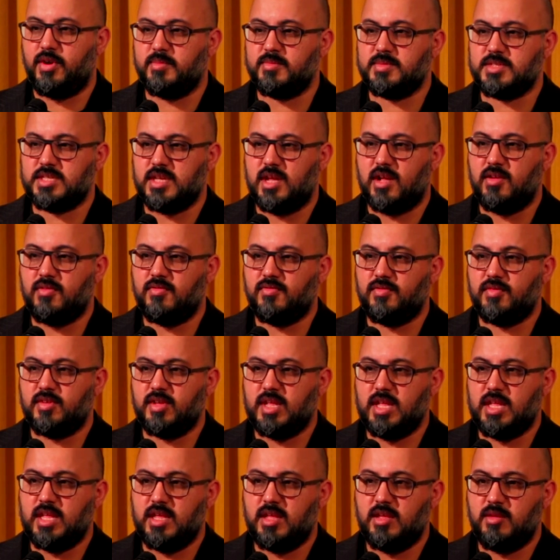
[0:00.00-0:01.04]
himself.
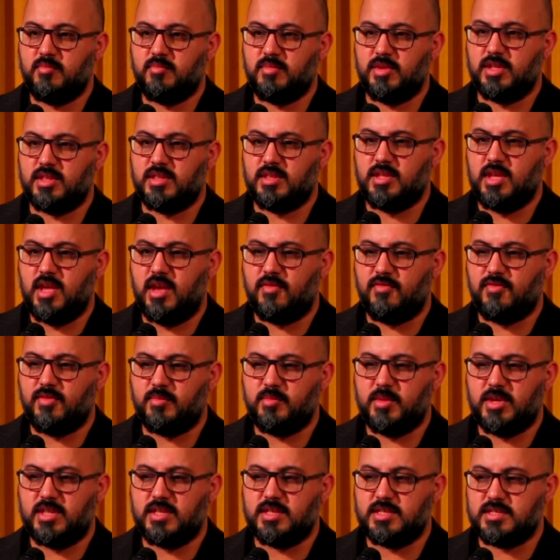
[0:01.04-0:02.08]
But yeah, for
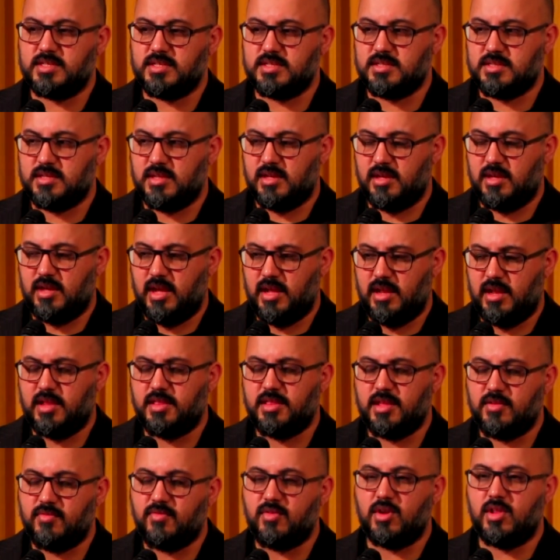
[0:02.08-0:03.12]
me, this is, and I
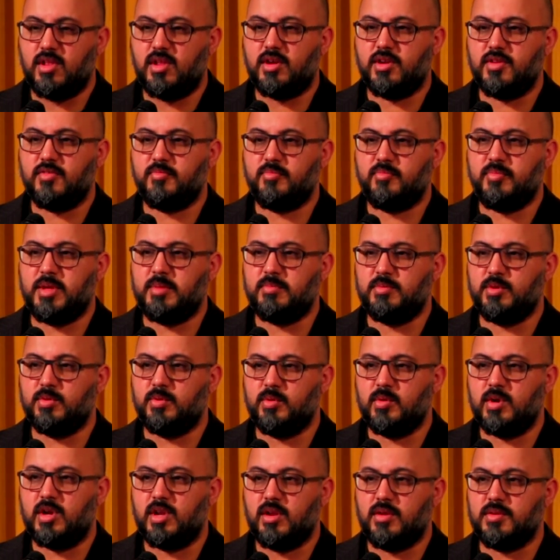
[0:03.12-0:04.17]
think for a lot of people
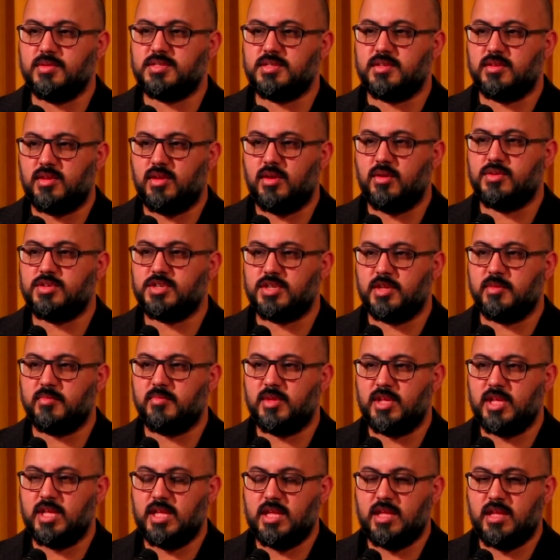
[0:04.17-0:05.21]
who are close to Hyojin,
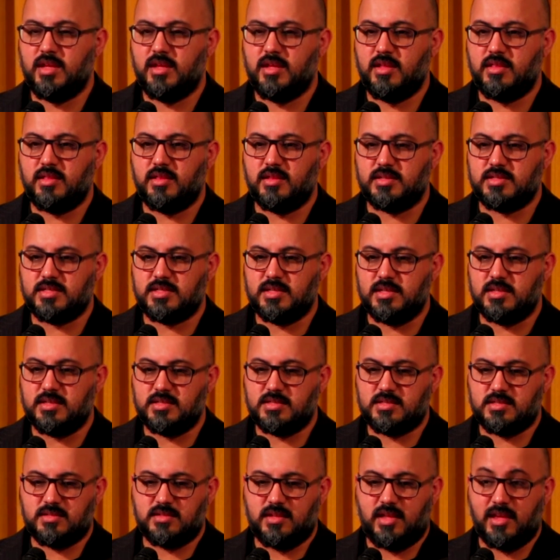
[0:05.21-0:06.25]
this
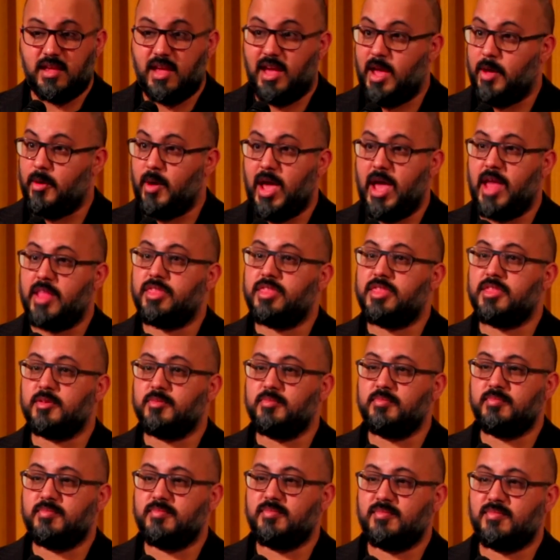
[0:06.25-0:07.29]
is like our
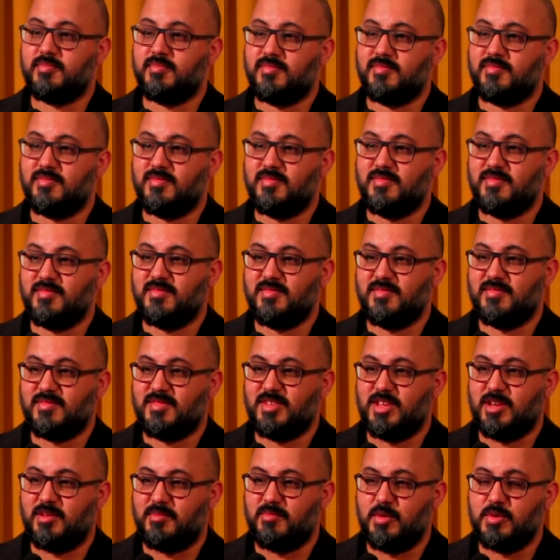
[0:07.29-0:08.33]
anthem.
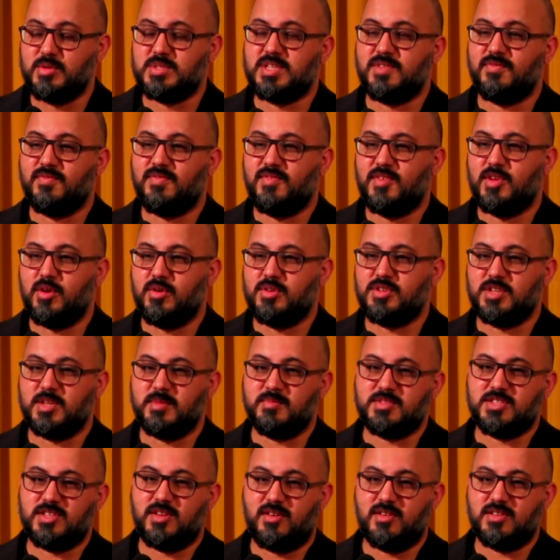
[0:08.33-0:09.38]
Yeah, most of
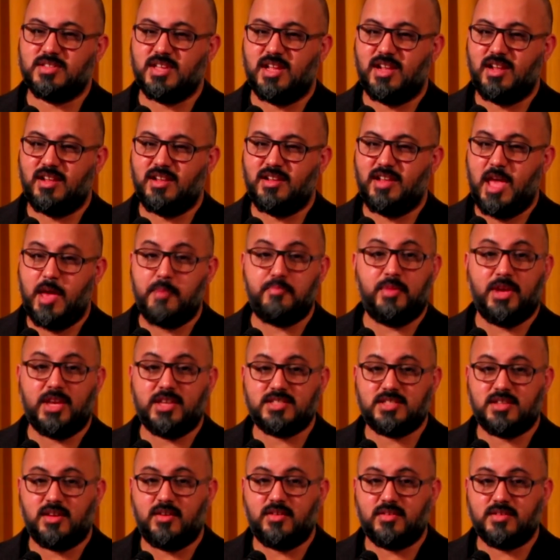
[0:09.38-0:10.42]
Hyojin's songs are epic
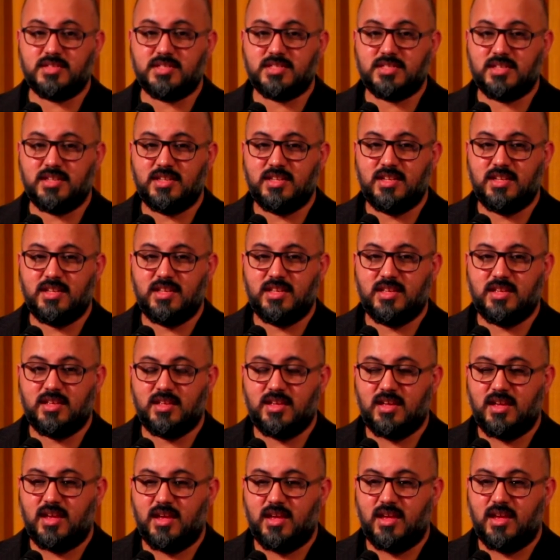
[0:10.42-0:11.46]
songs,
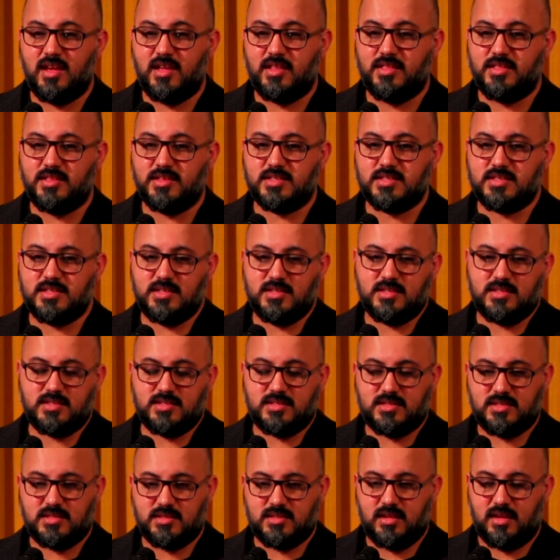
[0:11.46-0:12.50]
and this
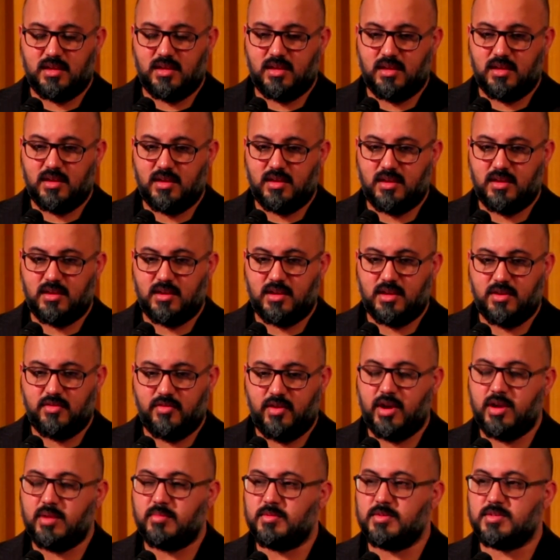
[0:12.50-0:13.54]
is an
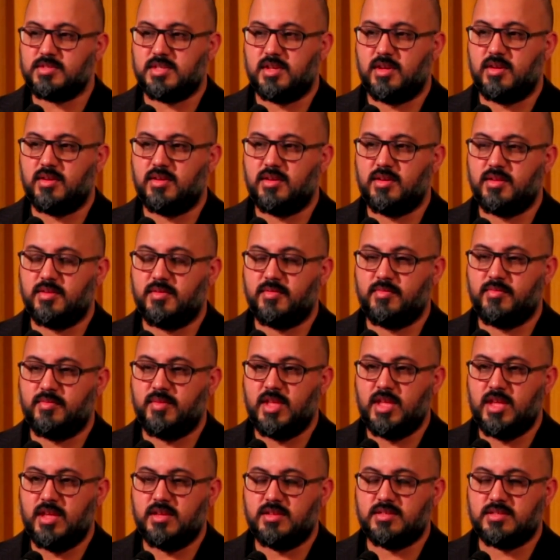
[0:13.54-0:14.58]
incredible song.
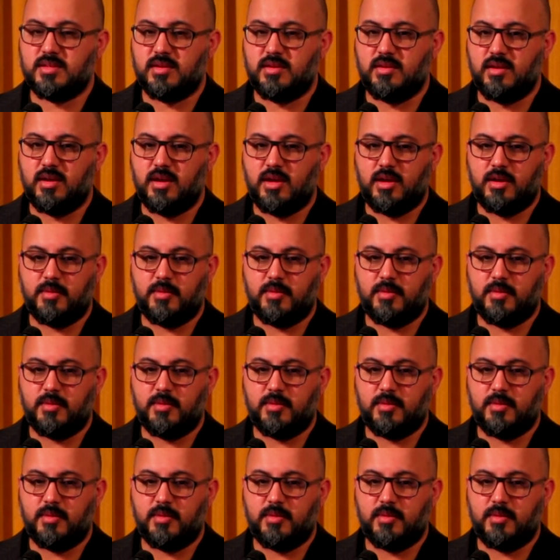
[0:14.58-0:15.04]
So